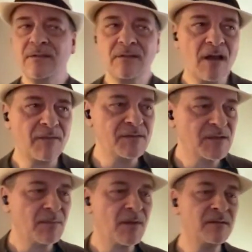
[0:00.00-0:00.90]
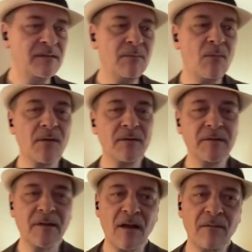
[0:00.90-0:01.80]
coffee shop called Tim Hortons
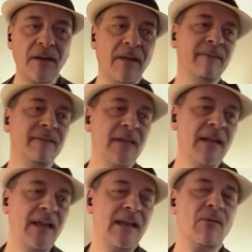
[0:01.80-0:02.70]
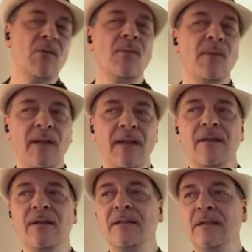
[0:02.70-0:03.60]
Coffee. They have a really
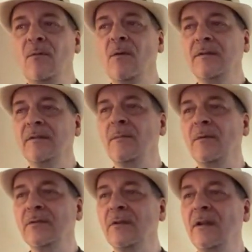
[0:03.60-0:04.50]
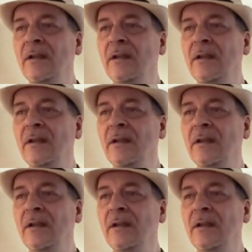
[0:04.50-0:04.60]
good Tim Hortons commercial